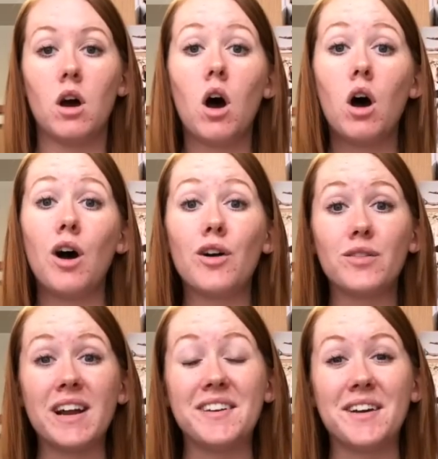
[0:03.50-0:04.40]

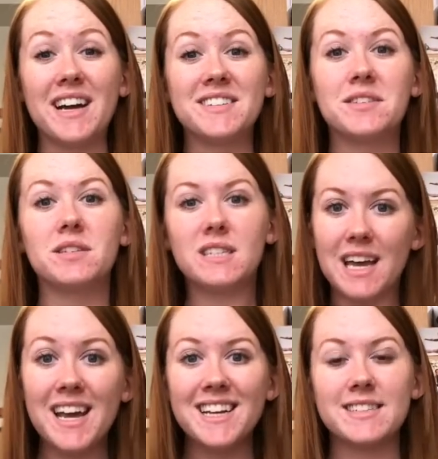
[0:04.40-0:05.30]
Alright, you guys, so
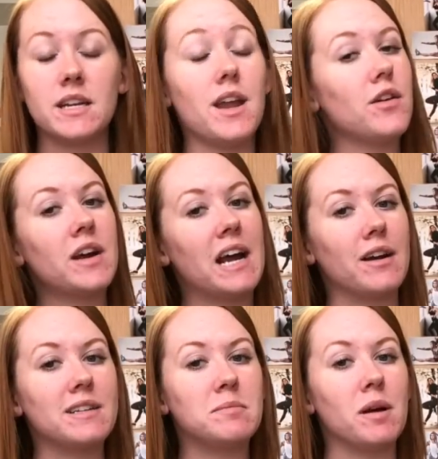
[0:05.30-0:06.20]
today is another hair
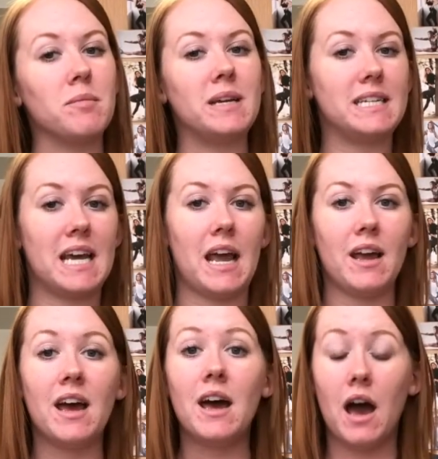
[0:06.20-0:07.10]
experiment day.
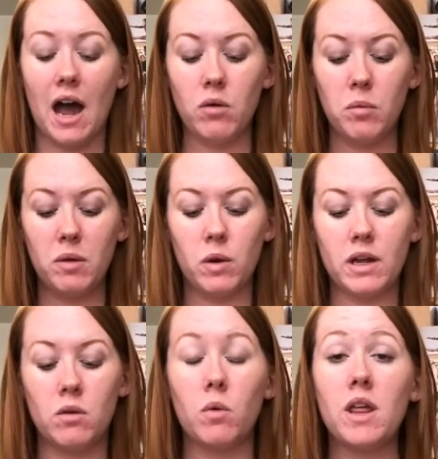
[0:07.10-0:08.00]
I will be
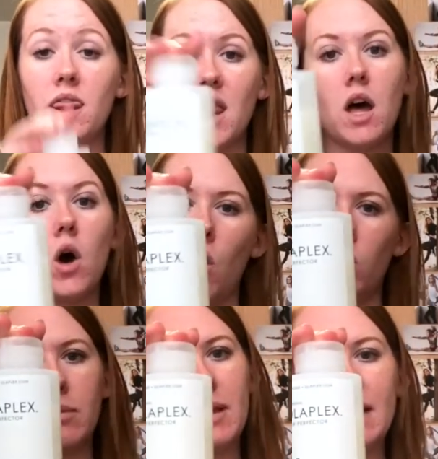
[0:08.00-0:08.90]
working with
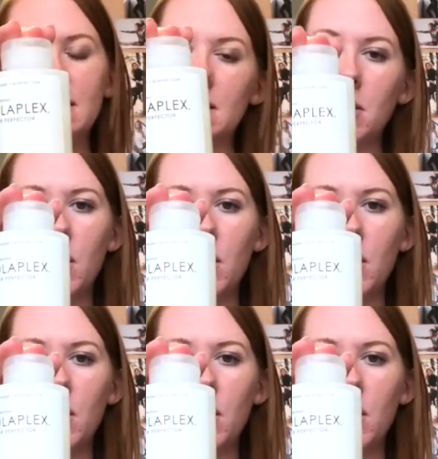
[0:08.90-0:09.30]
Olaplex number